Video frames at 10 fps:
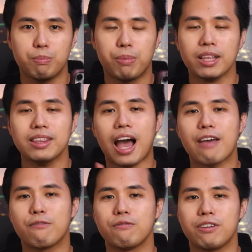but the
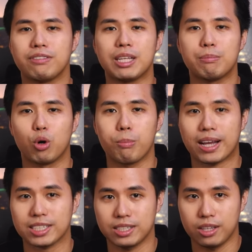iPhone 15 Pro
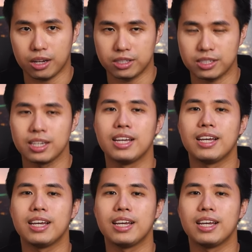Max does.